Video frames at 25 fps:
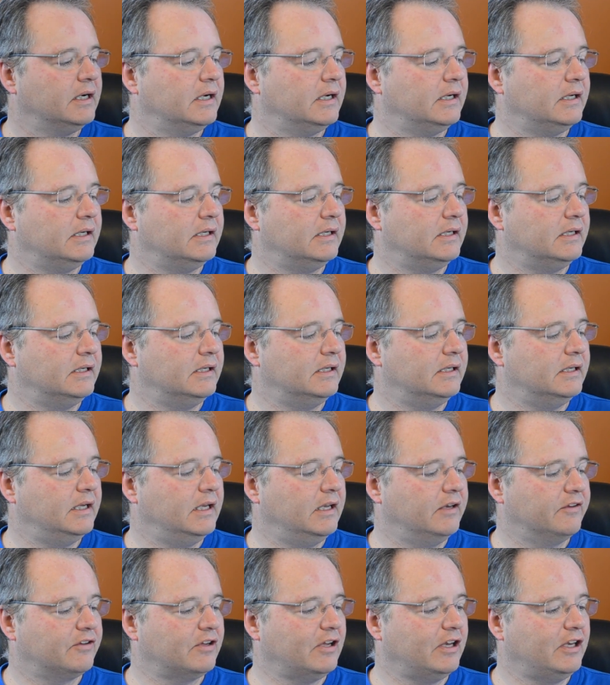And
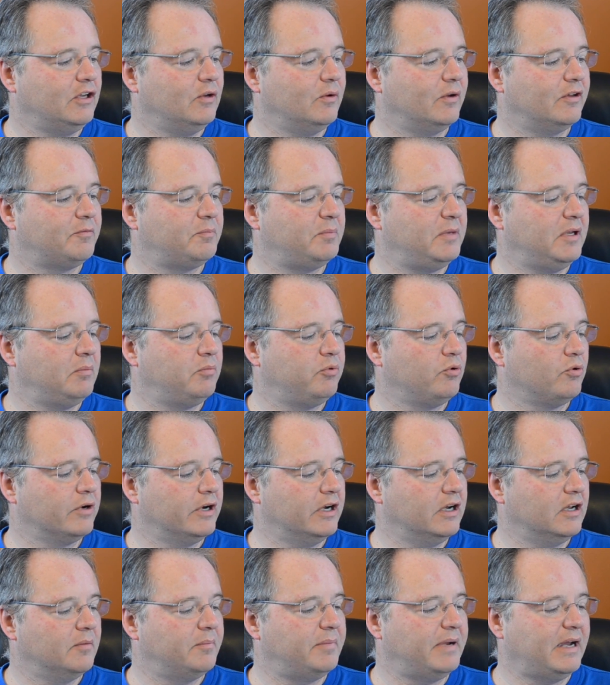it's got a USB
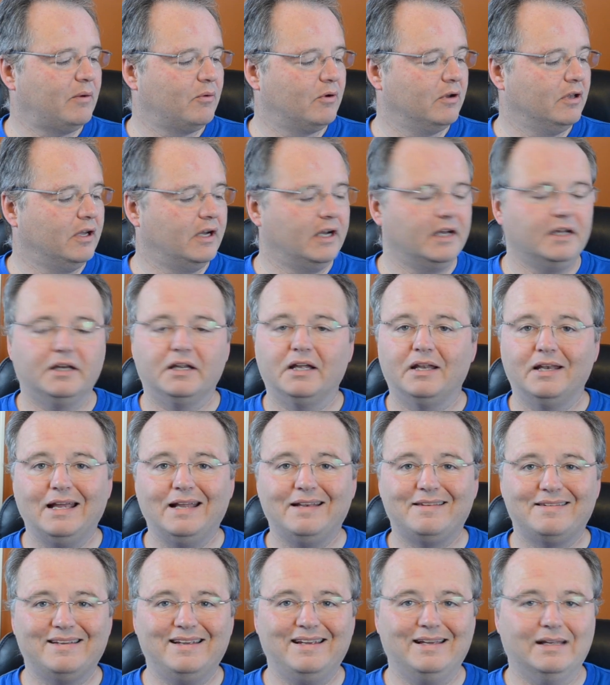port and a power line, and
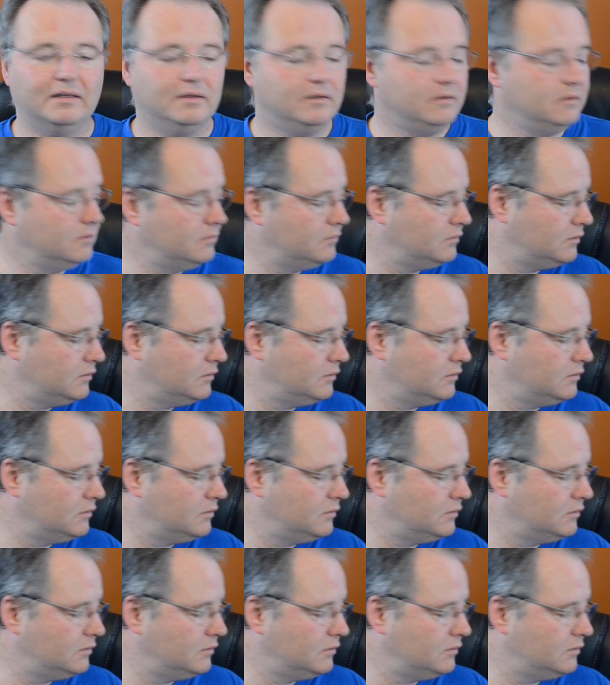that's it.